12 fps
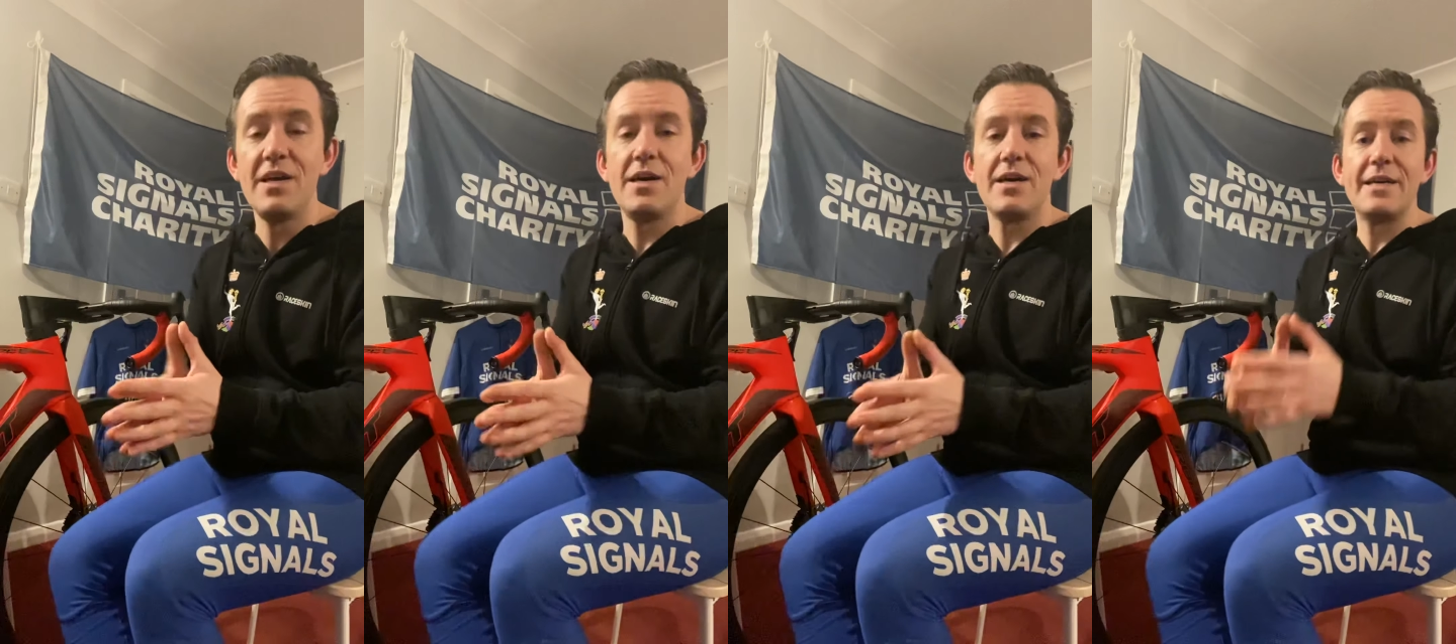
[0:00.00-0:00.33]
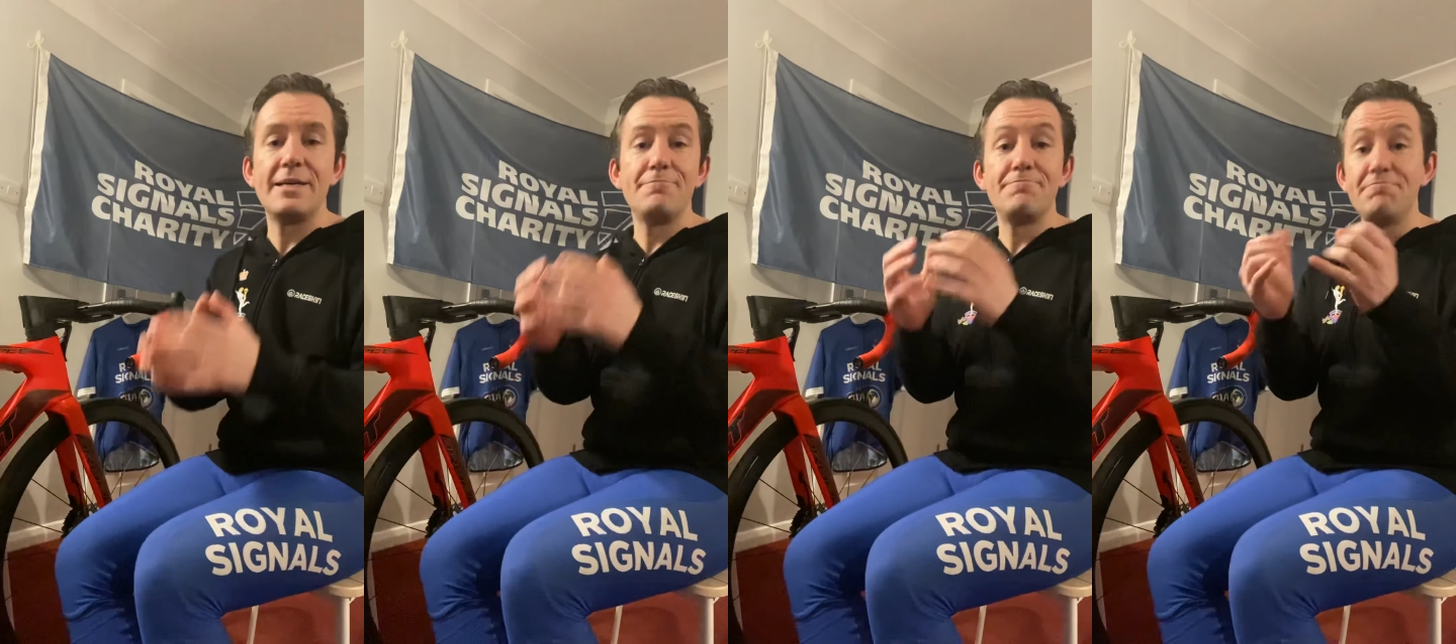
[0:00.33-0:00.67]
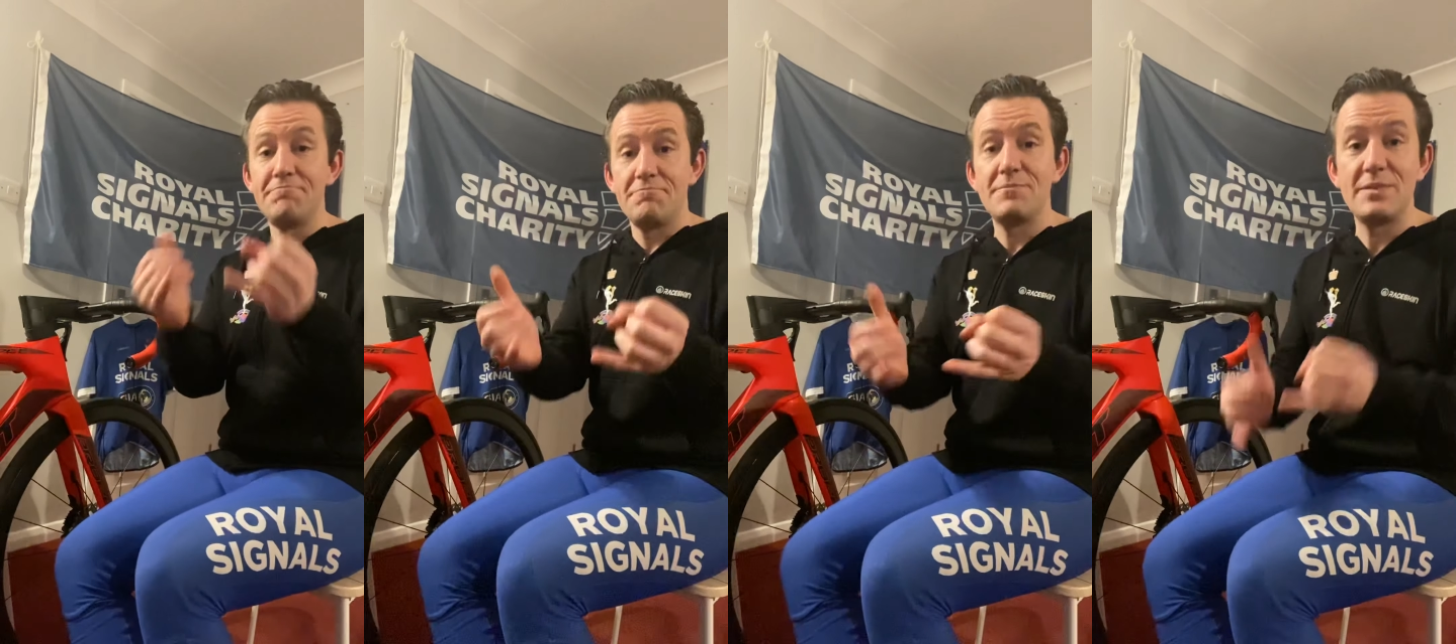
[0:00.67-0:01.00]

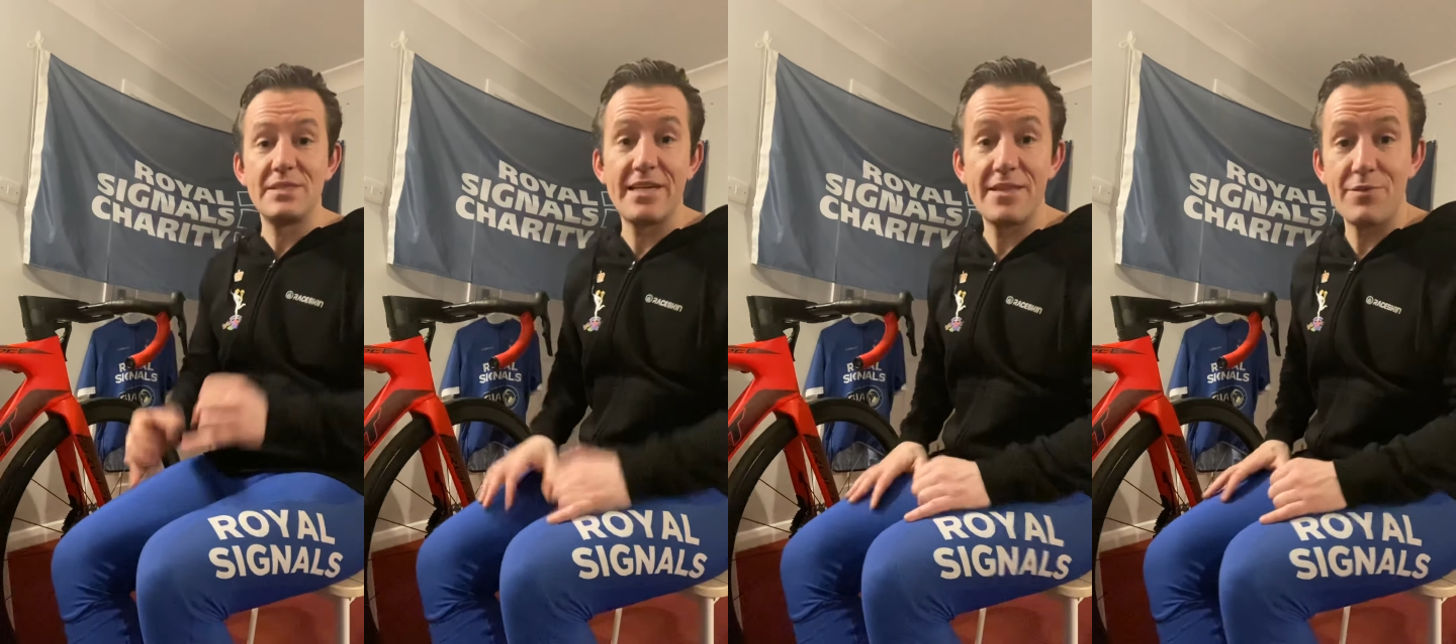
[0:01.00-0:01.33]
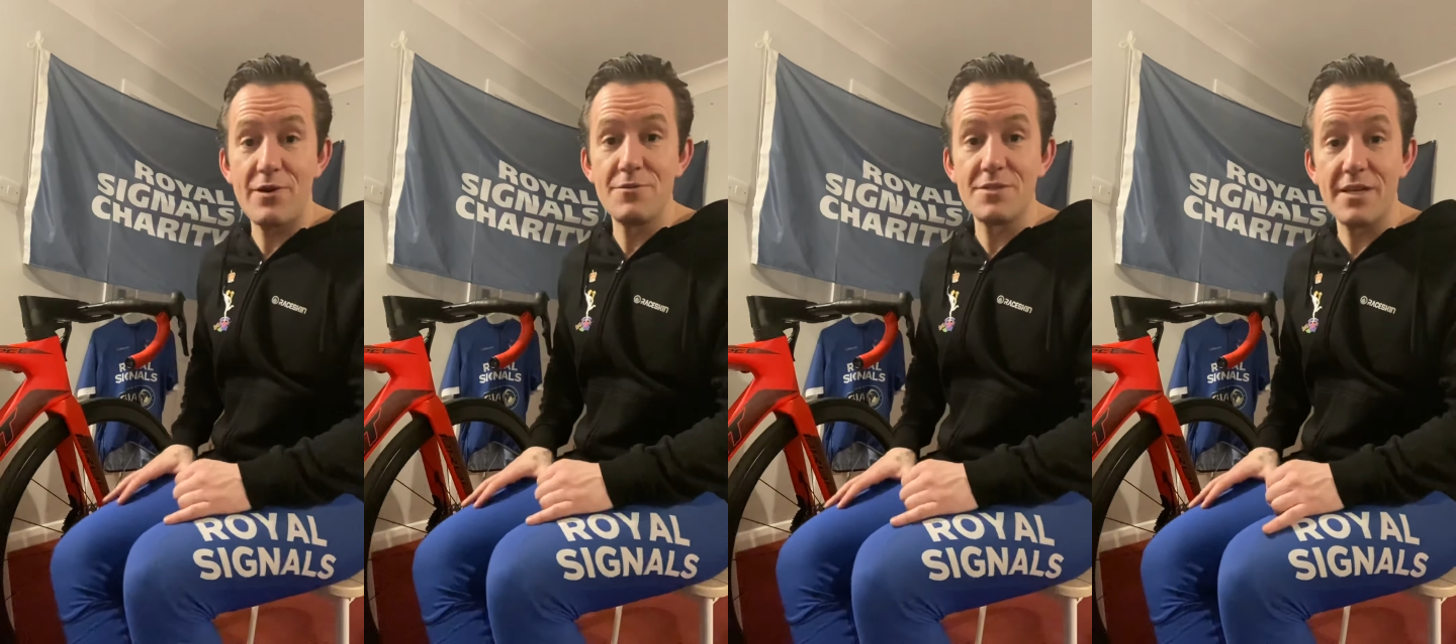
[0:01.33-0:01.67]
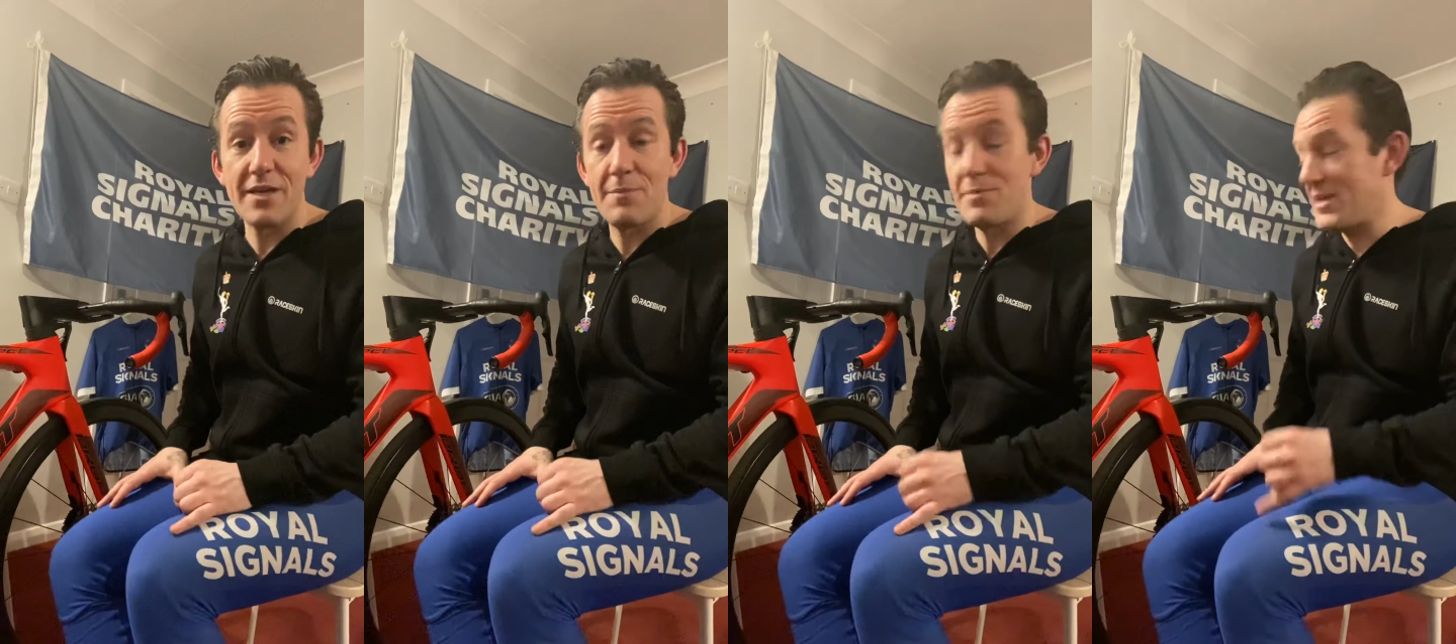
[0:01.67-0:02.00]
They're the pros. They're
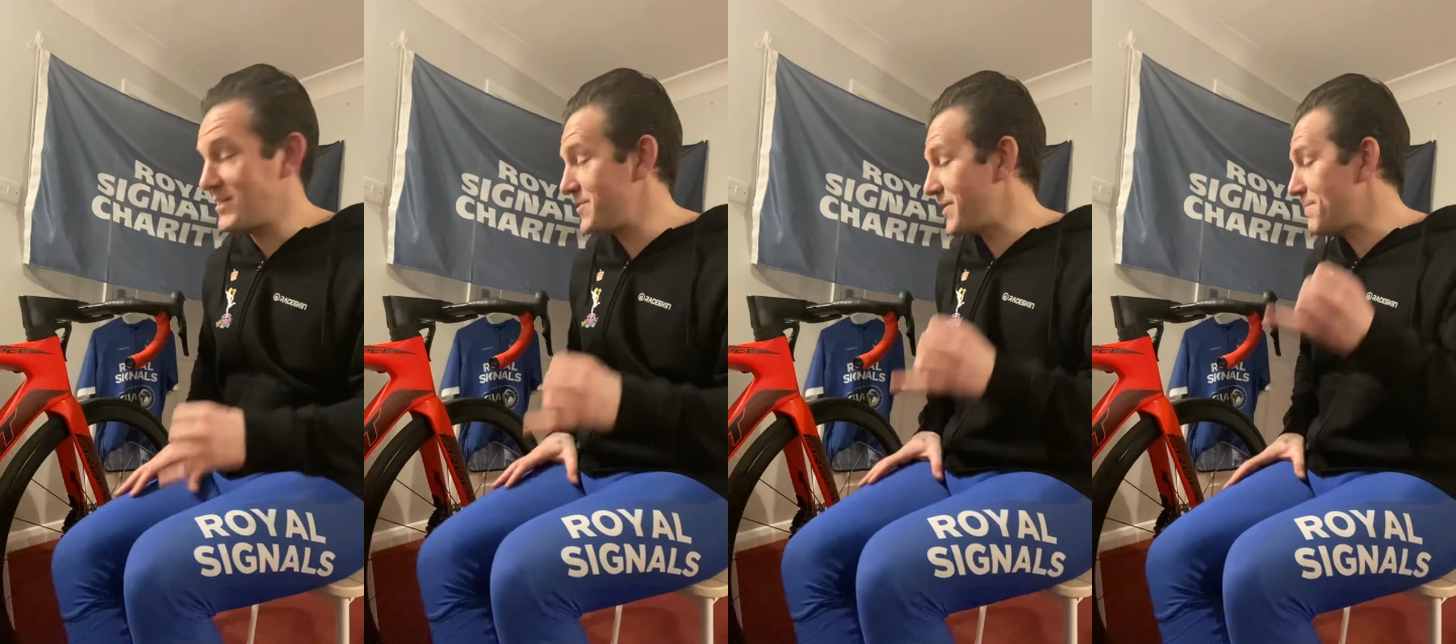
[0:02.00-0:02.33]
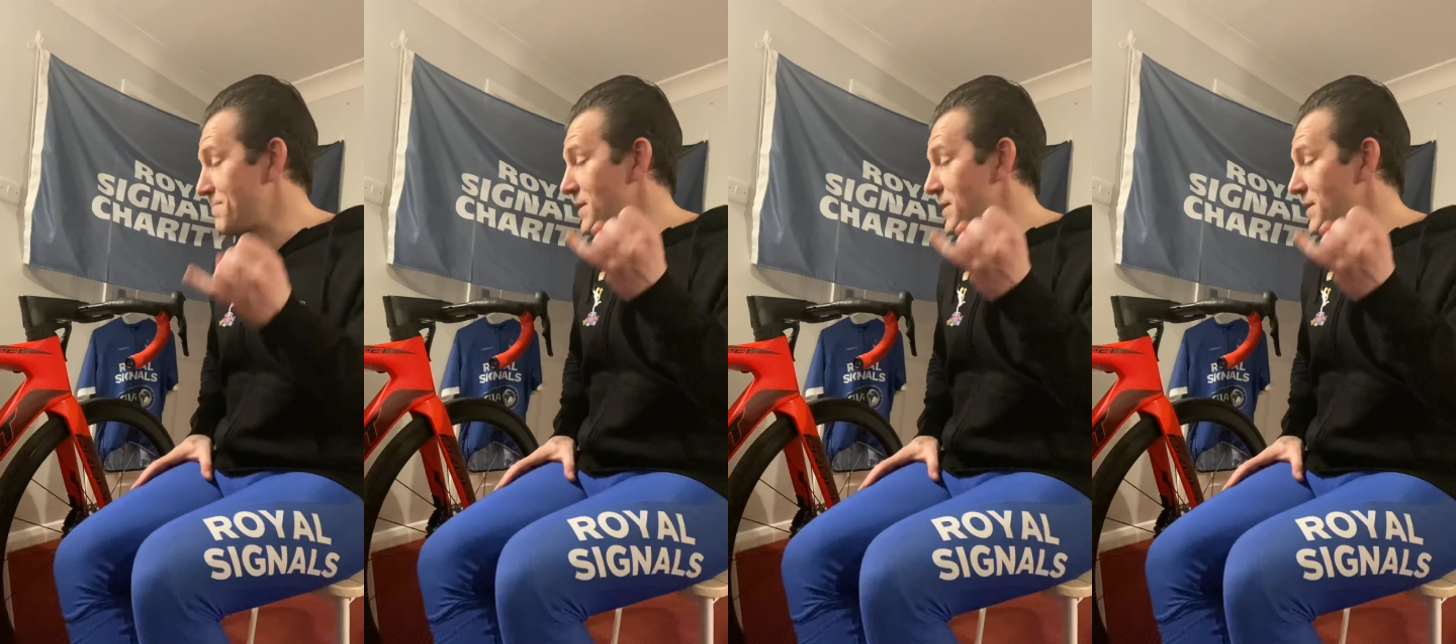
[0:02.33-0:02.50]
getting paid to do it.